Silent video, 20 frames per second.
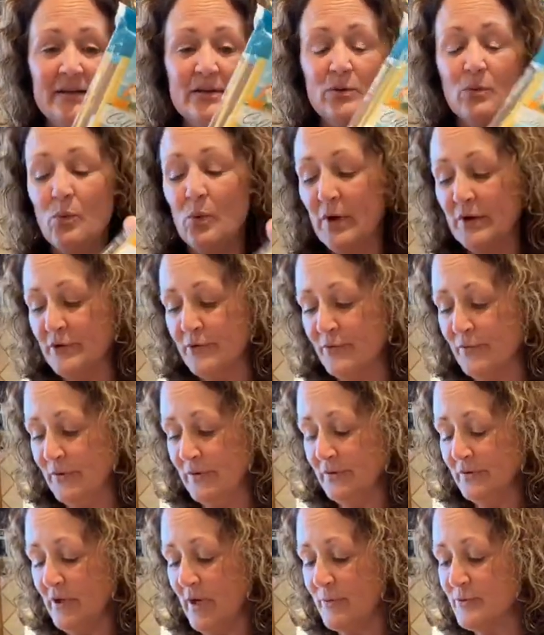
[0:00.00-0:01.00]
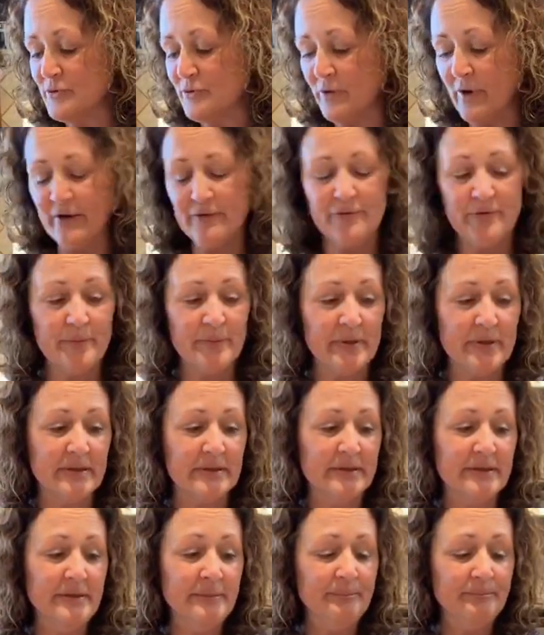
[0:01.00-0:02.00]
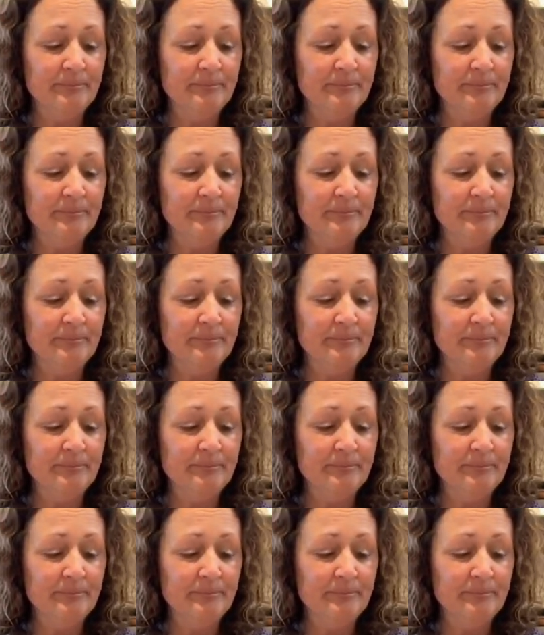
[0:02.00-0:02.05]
Wonderful, comes right from Italy.